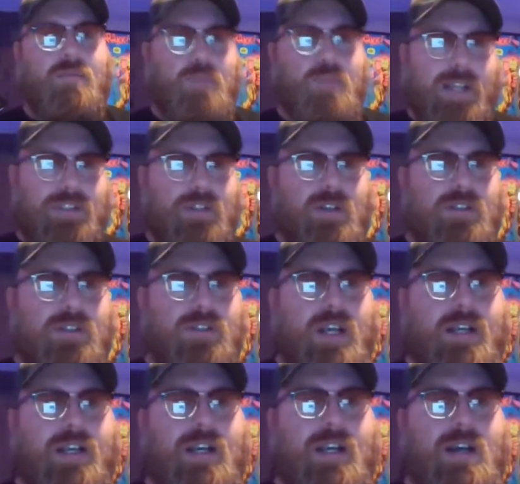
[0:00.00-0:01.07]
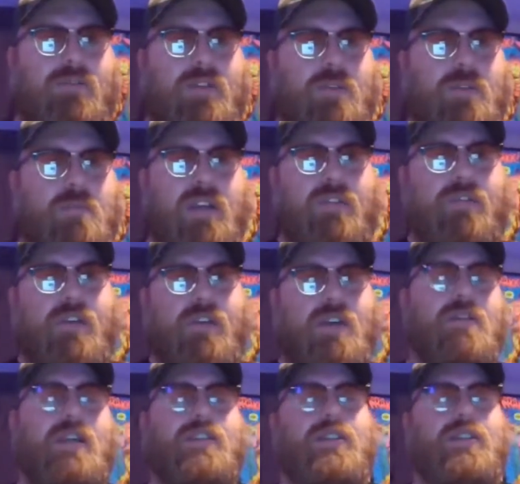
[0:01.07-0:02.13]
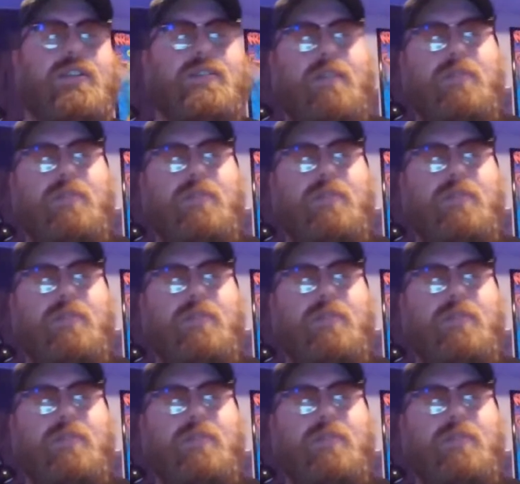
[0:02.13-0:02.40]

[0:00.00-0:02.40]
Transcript: Make sure to check it out for the Pig Federation.